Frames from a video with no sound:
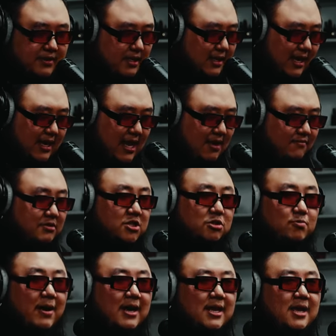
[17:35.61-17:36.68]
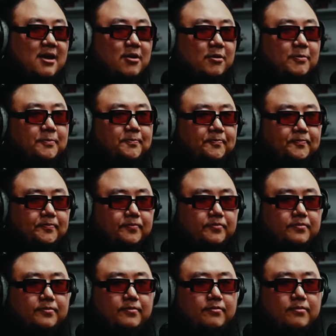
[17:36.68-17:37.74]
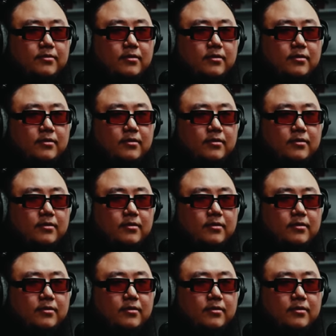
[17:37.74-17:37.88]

Like even just right here. Boom,